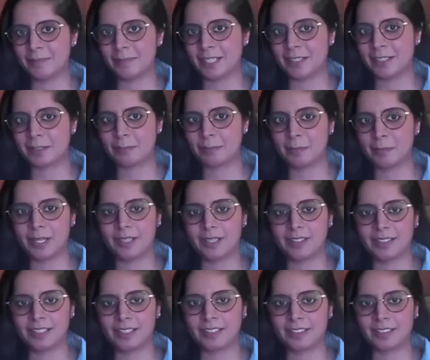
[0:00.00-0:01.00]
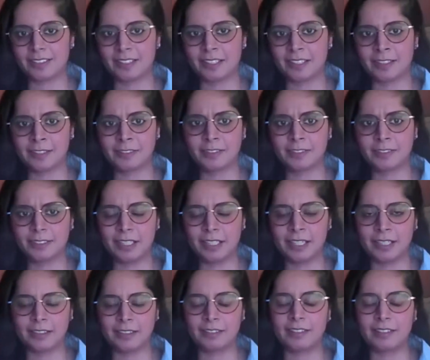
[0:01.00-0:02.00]
Thanks, Mike. Excited
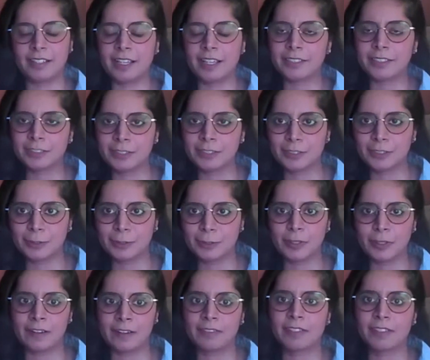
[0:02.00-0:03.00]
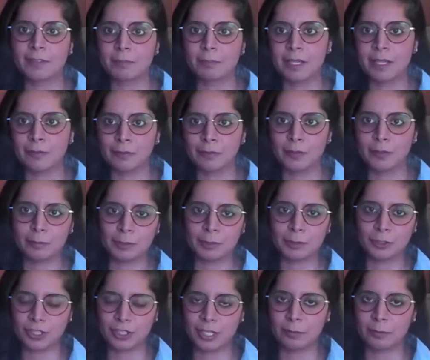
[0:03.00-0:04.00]
and glad to have this platform
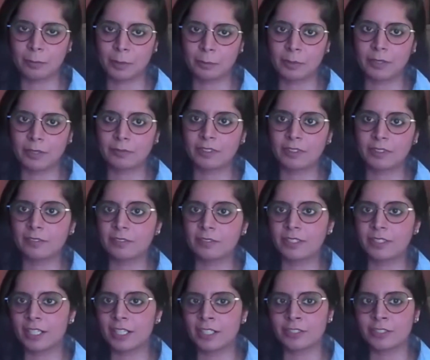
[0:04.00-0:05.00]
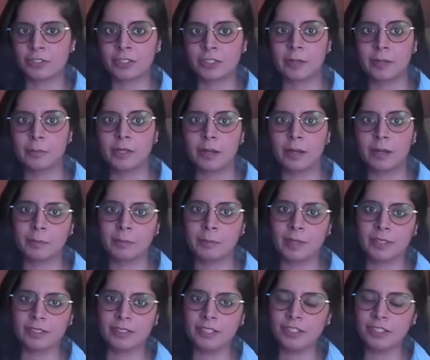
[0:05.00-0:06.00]
to share what we have done with Azure Carbon
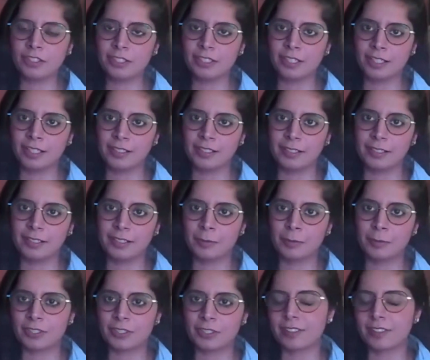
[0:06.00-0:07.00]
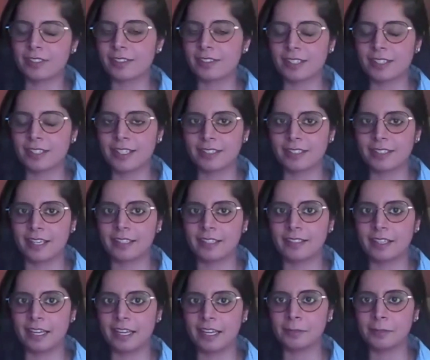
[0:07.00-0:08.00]
Optimization and Emissions Insights,
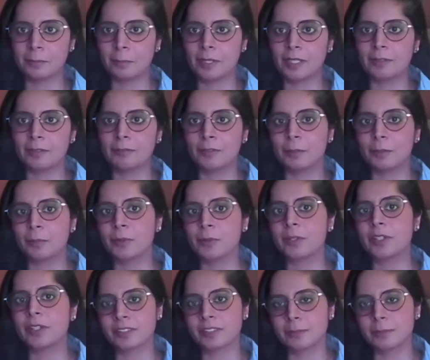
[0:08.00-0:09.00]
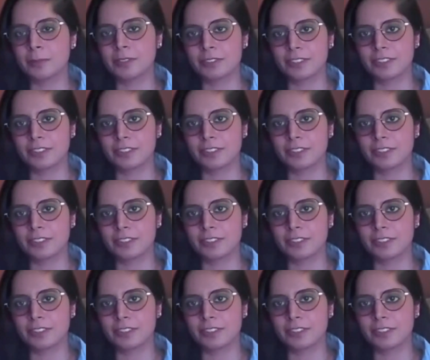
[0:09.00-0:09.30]
and can't wait for more customers to